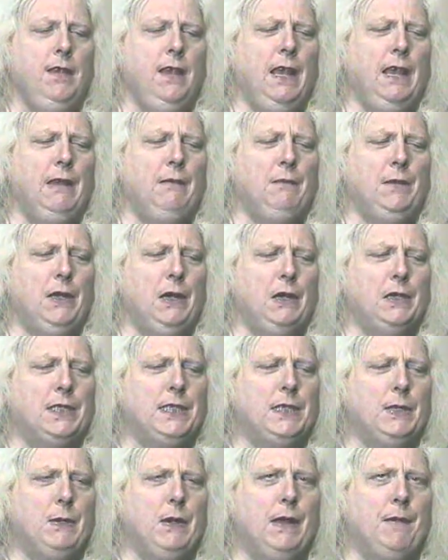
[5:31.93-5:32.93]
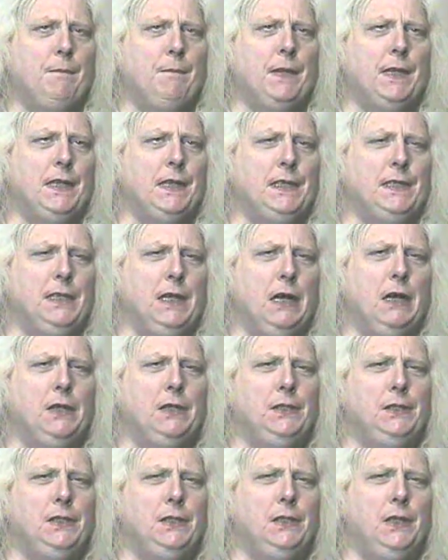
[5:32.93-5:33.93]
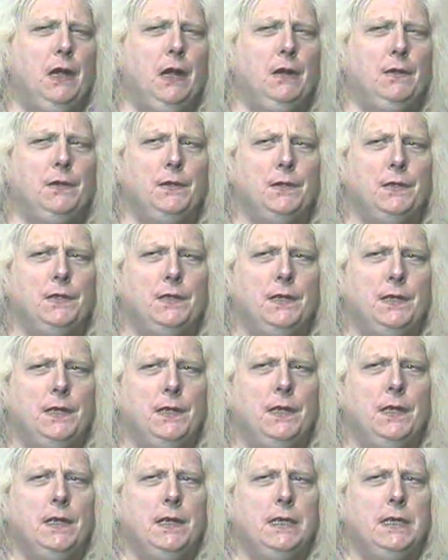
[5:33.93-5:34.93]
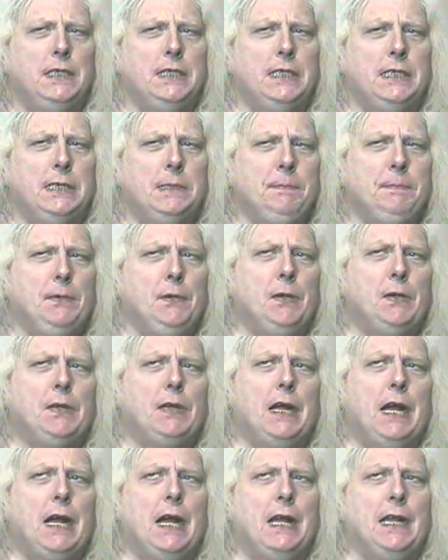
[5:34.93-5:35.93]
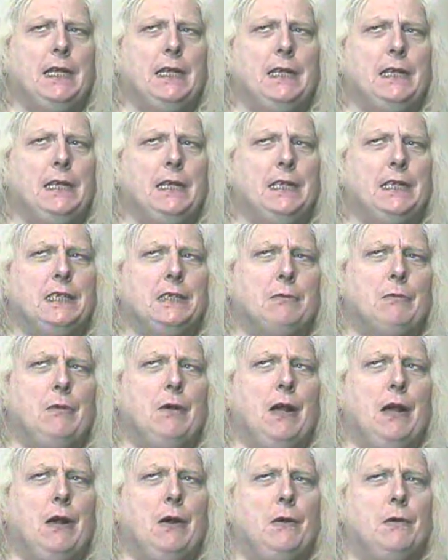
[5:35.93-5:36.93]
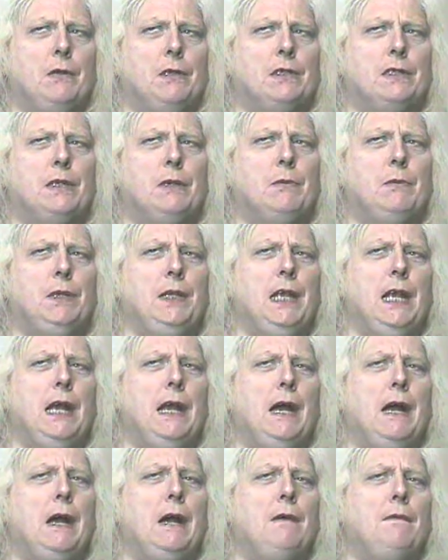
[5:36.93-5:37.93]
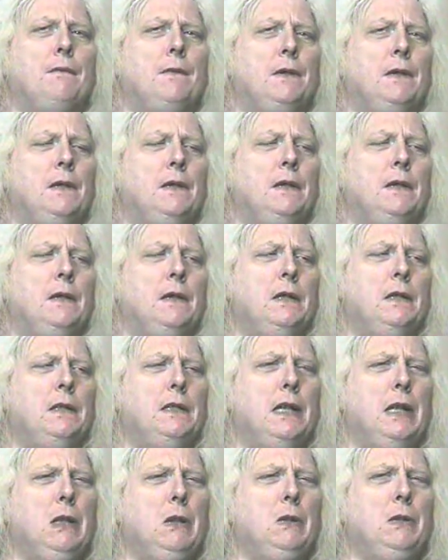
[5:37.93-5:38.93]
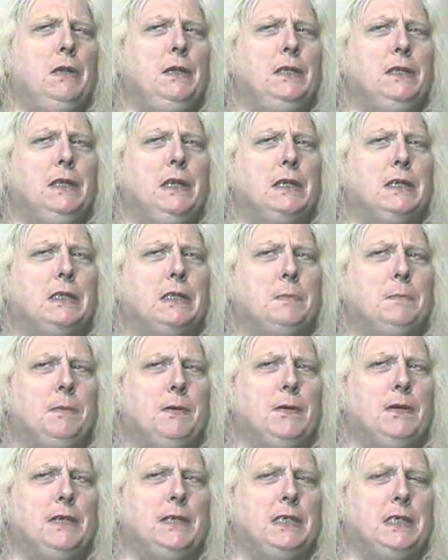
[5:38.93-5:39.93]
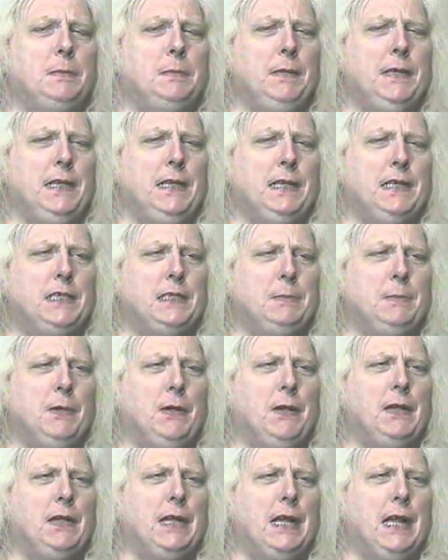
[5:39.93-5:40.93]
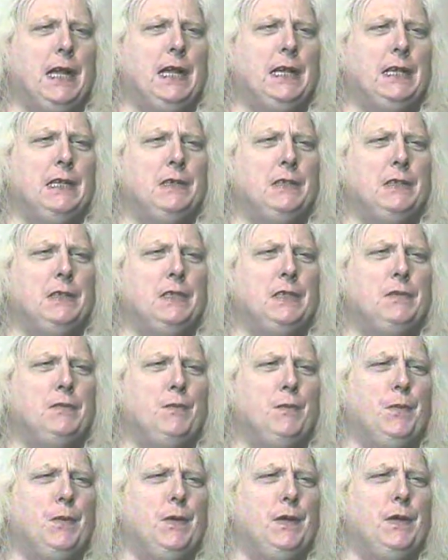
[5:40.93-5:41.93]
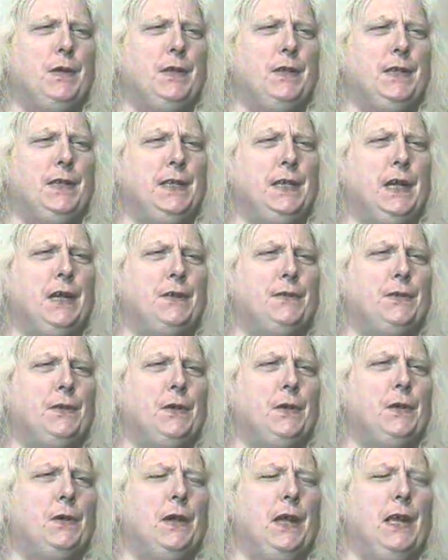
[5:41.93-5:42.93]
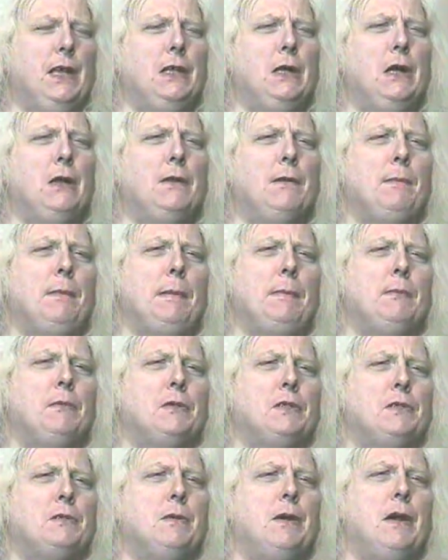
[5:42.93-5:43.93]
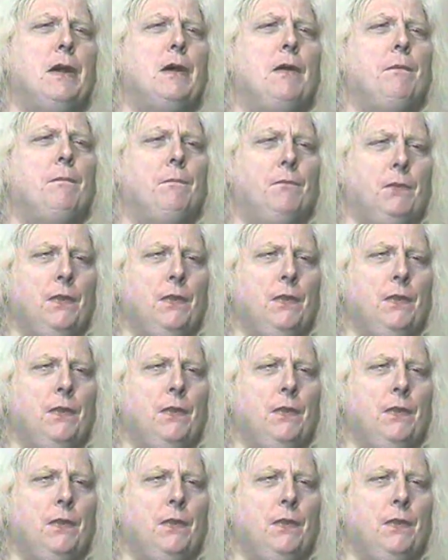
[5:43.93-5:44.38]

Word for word: and we also have been others' spirit guide as well. So we have not only experience being a spirit guide for the other and other people as well.